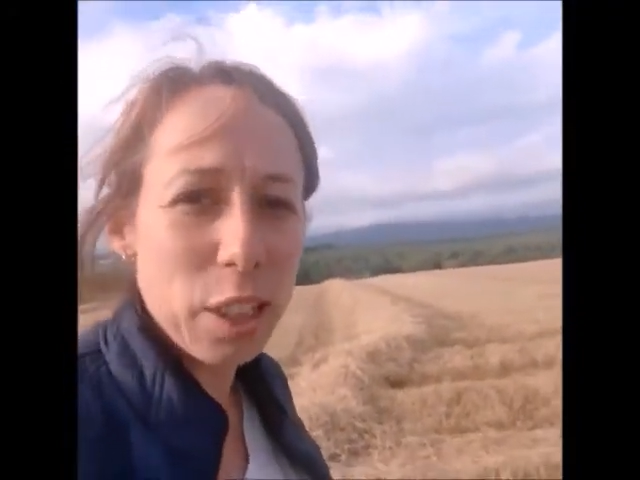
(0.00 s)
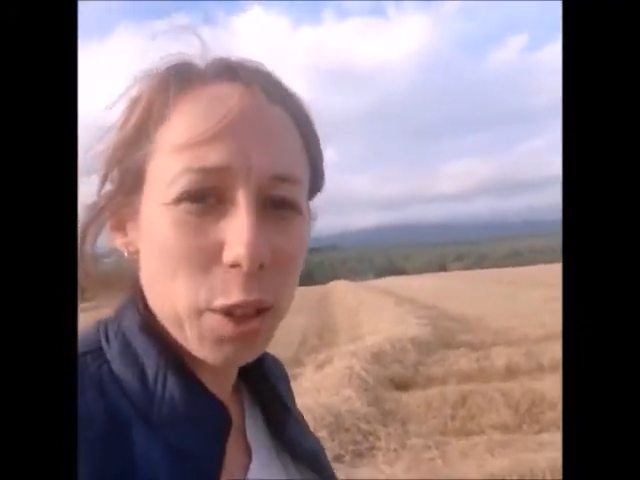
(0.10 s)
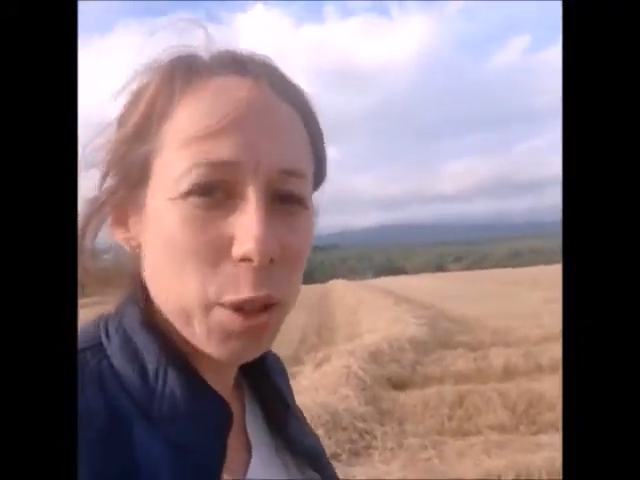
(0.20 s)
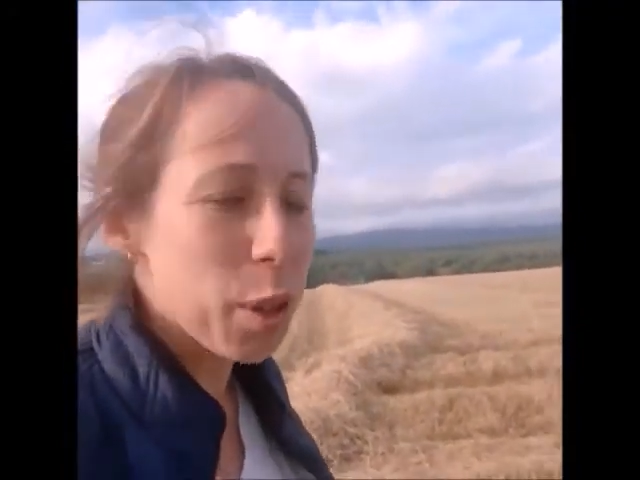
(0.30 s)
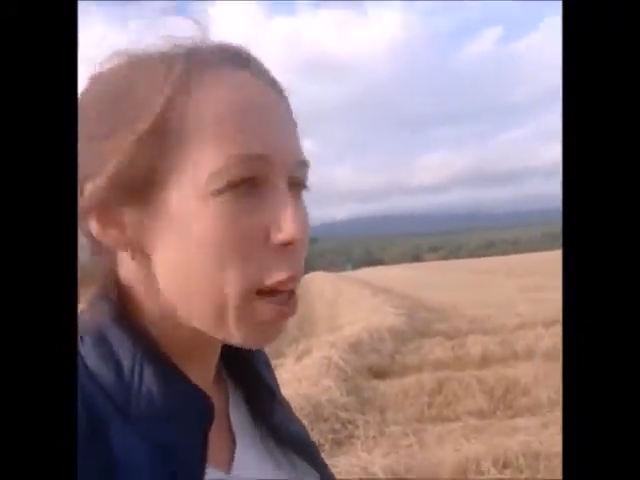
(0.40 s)

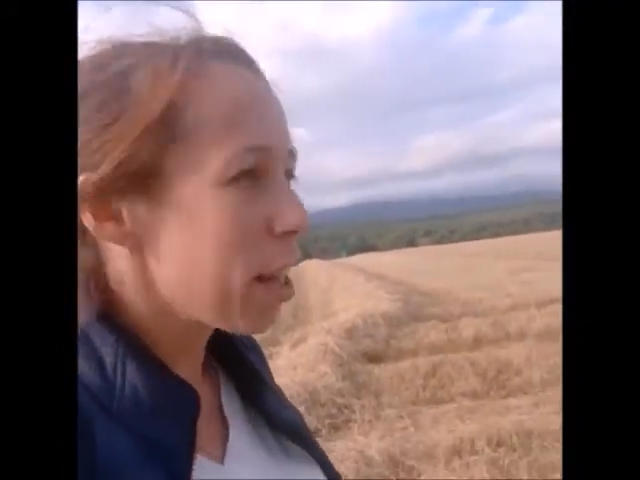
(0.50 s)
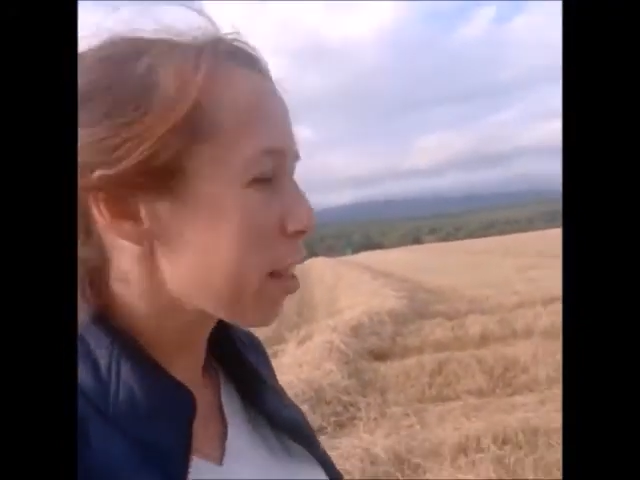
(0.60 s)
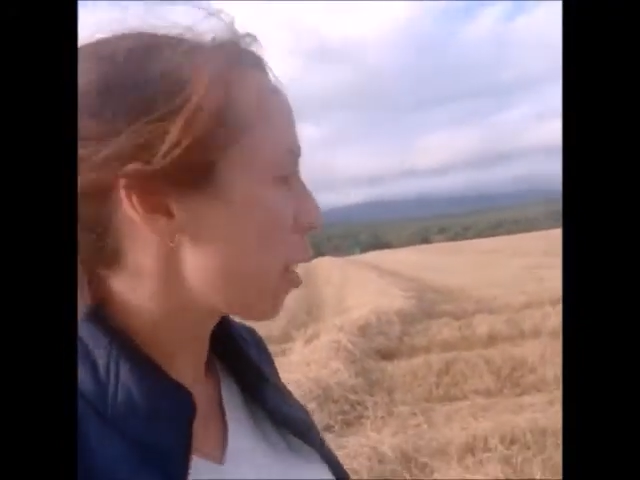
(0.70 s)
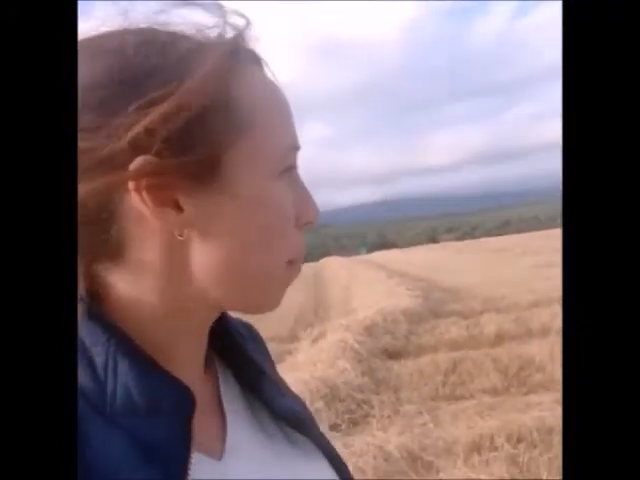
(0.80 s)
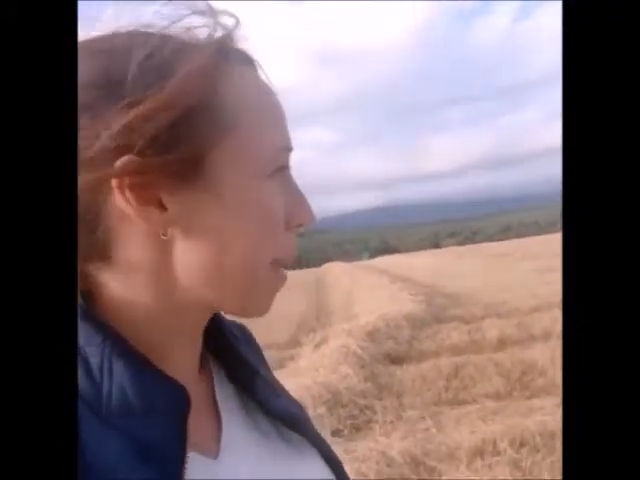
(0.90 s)
so
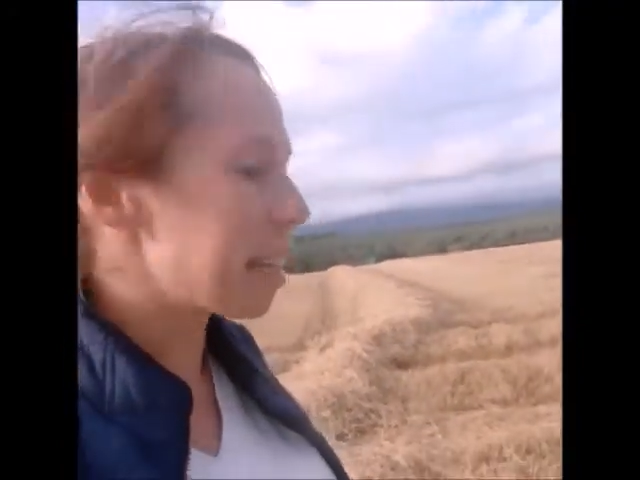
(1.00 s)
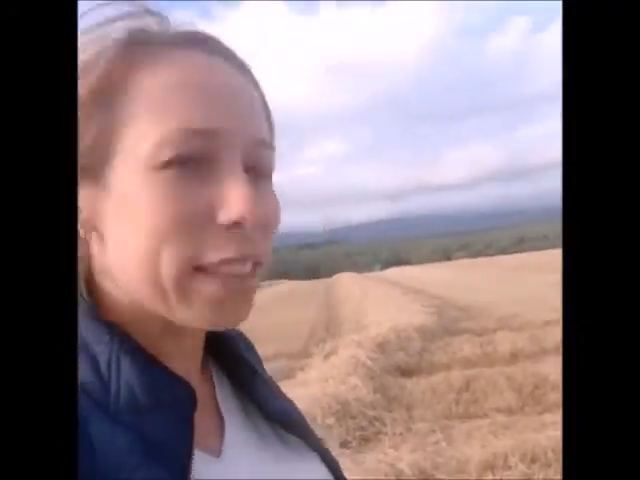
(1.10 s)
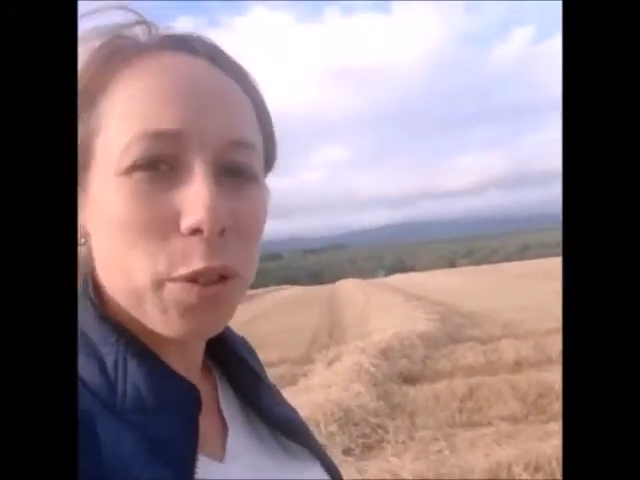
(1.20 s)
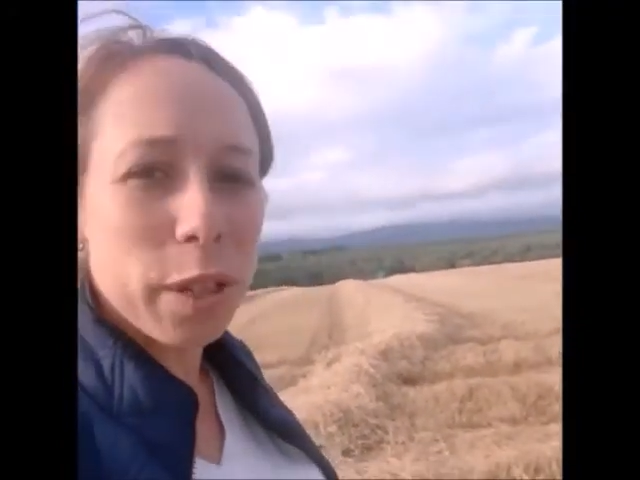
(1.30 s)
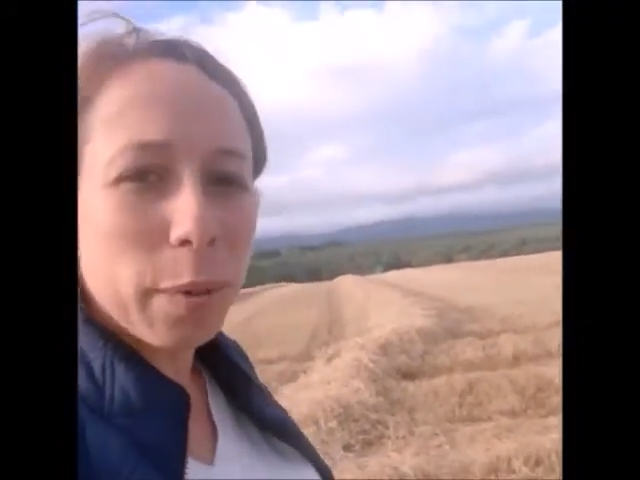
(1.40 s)
the combine
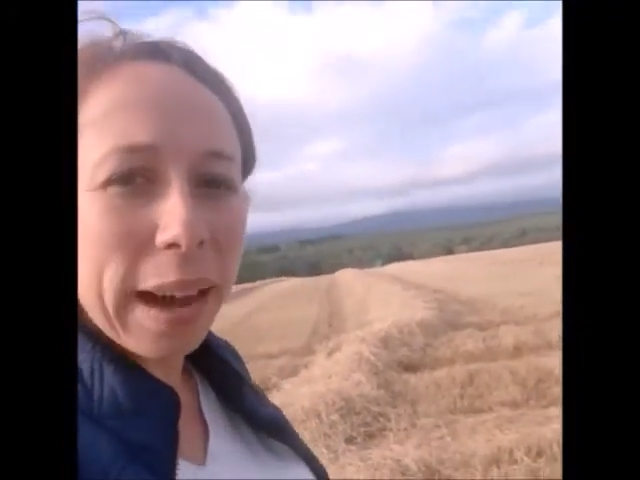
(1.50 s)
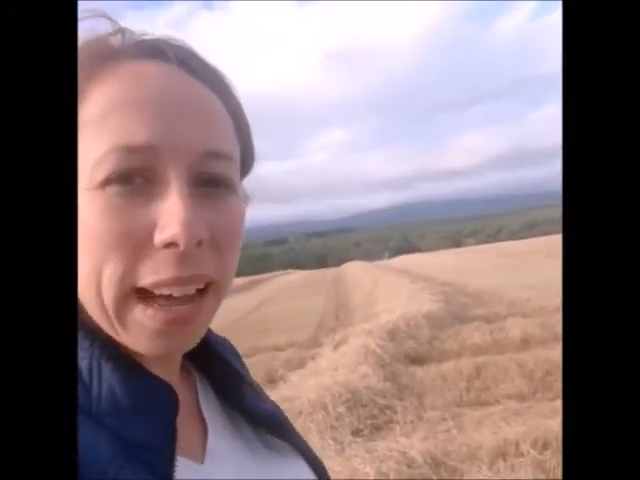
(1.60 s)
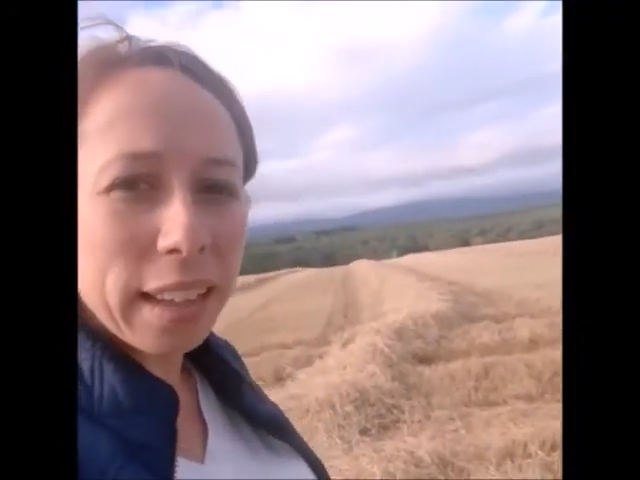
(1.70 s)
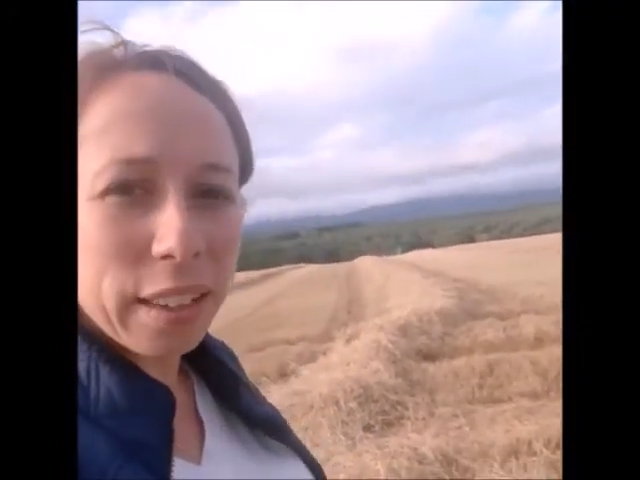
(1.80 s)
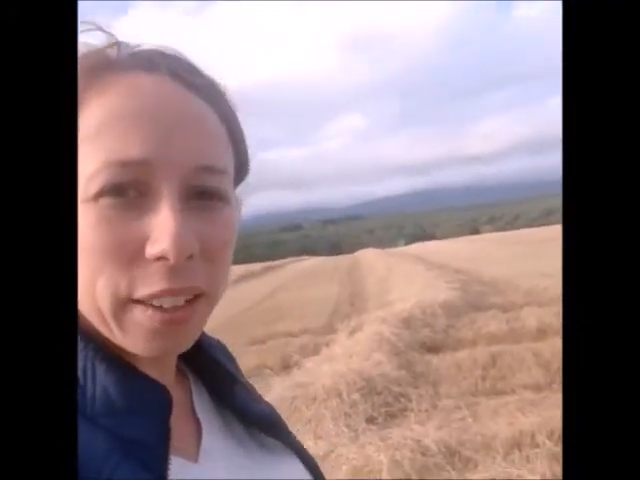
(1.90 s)
is going
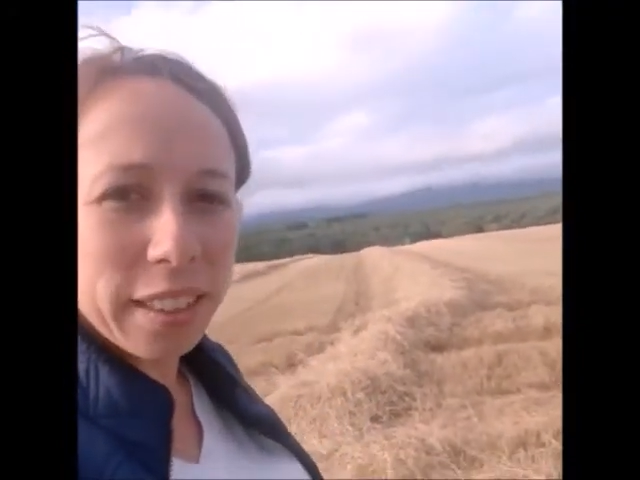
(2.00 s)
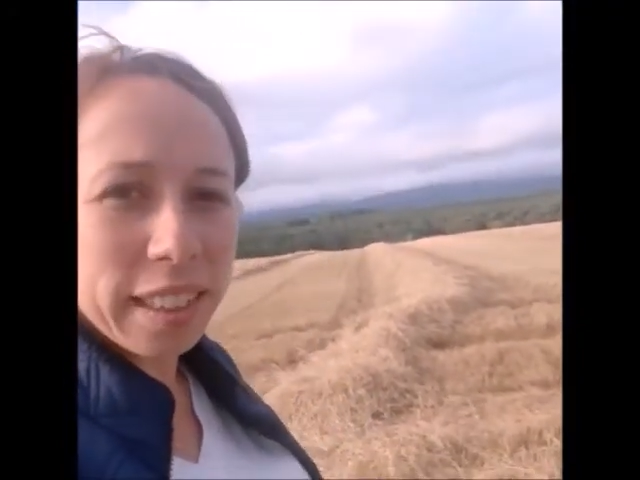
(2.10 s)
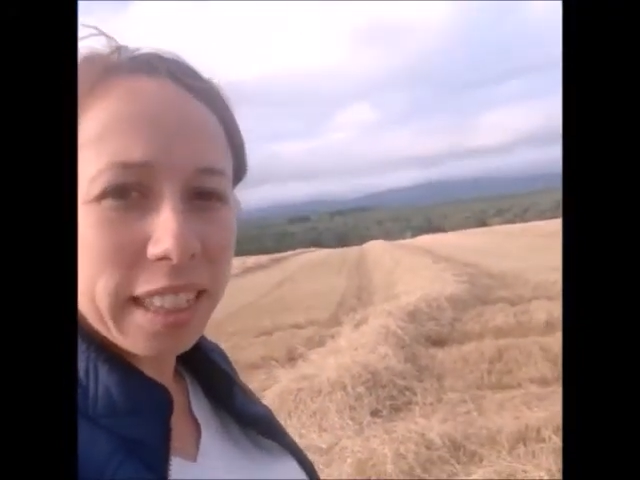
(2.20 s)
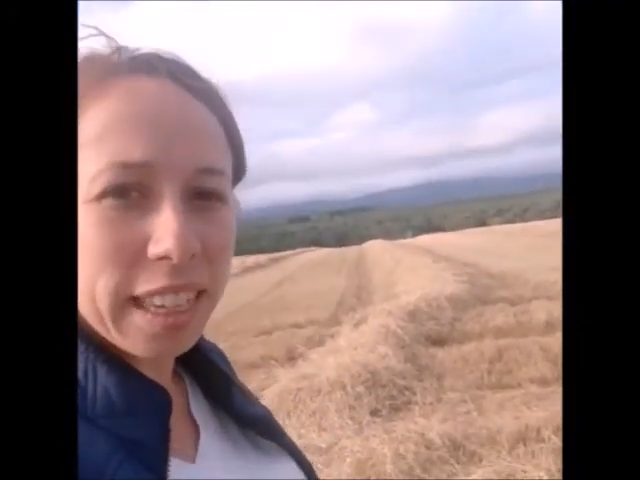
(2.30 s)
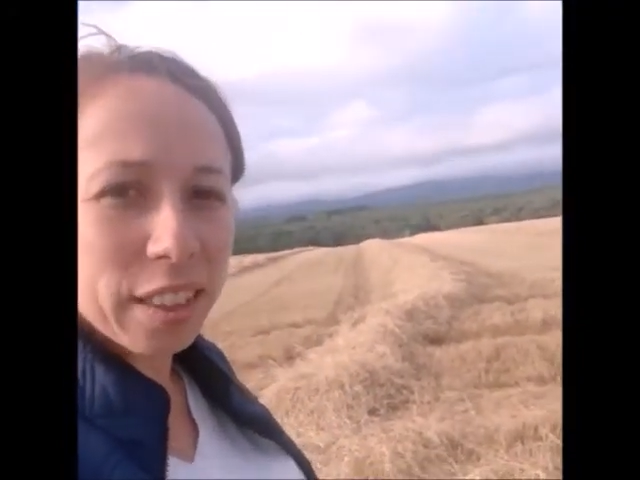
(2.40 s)
well. You can
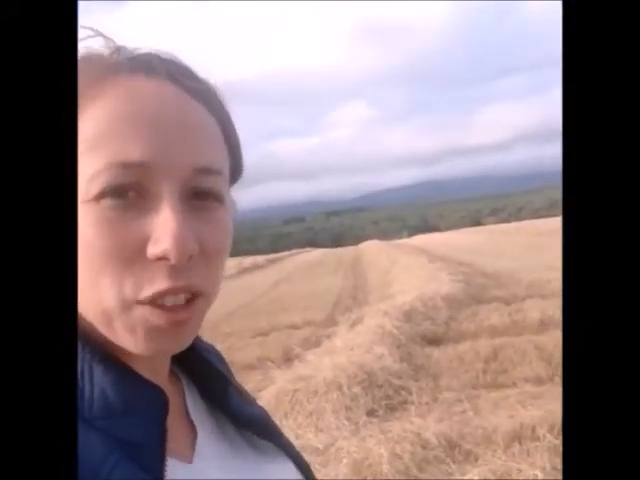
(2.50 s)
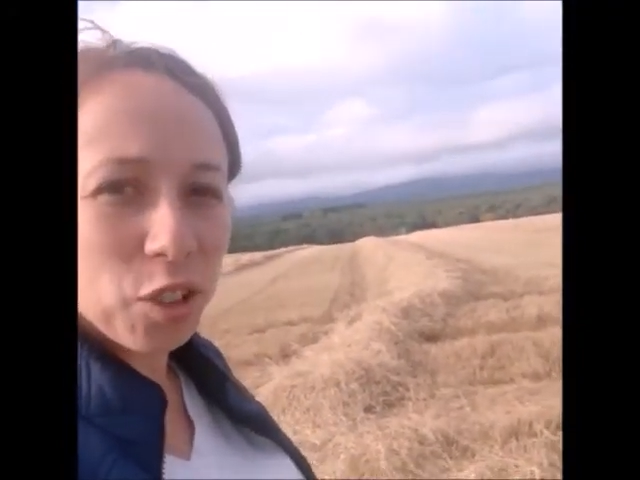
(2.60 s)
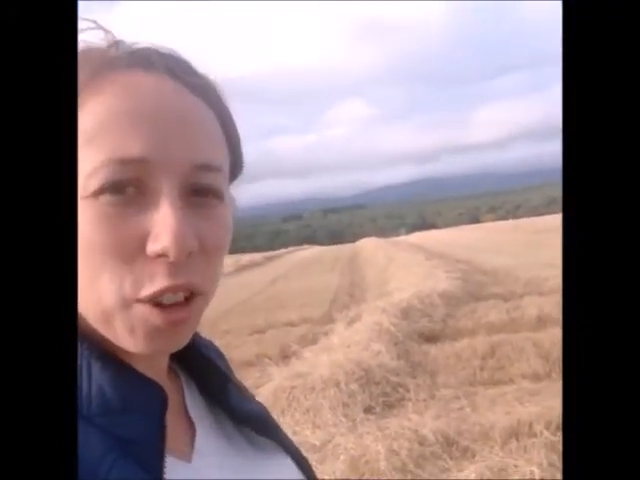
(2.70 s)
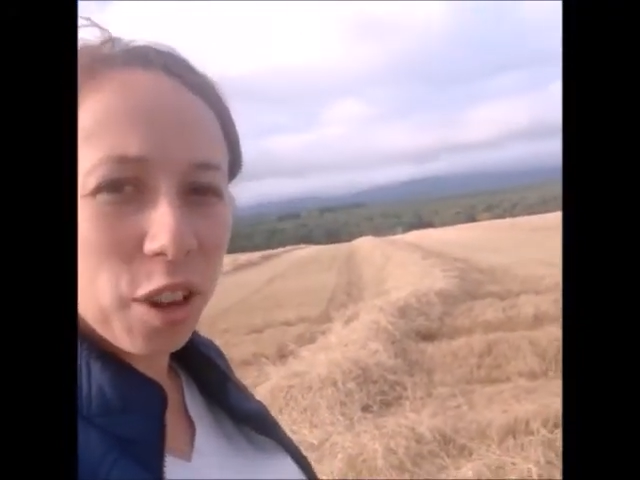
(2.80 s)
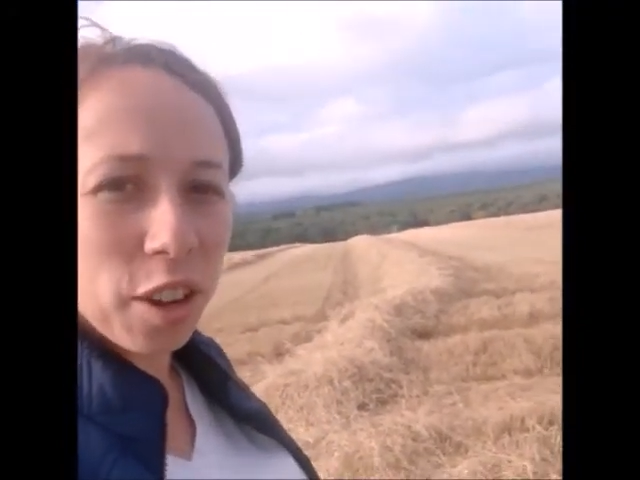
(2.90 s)
see the
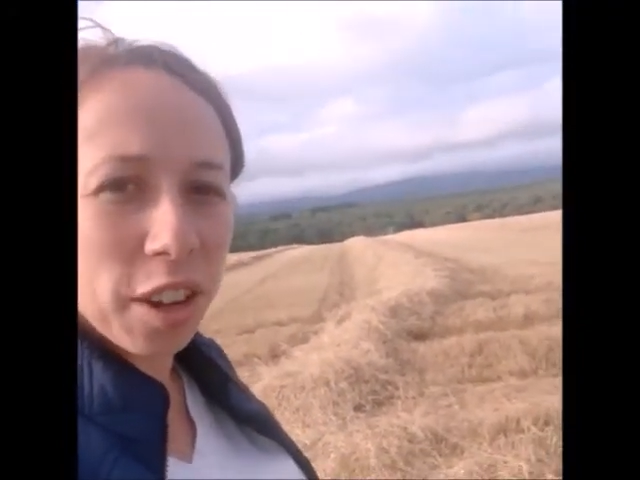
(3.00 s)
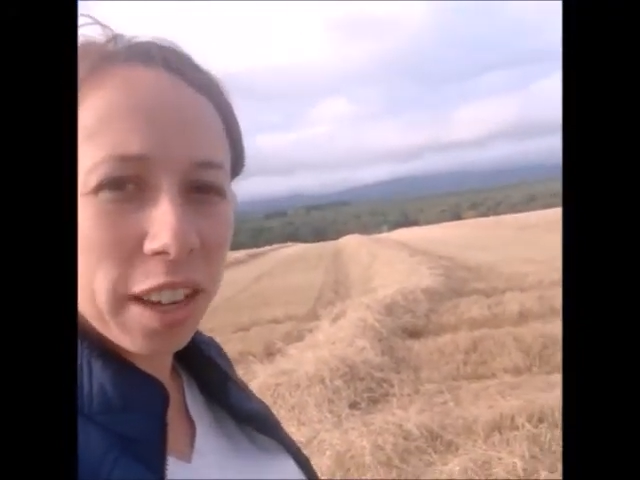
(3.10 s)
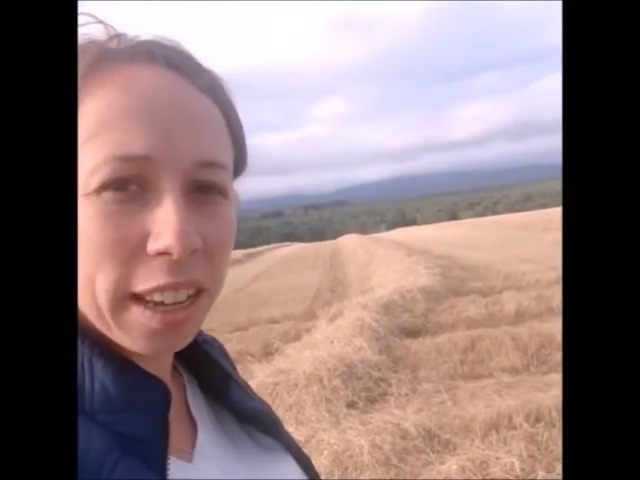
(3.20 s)
straw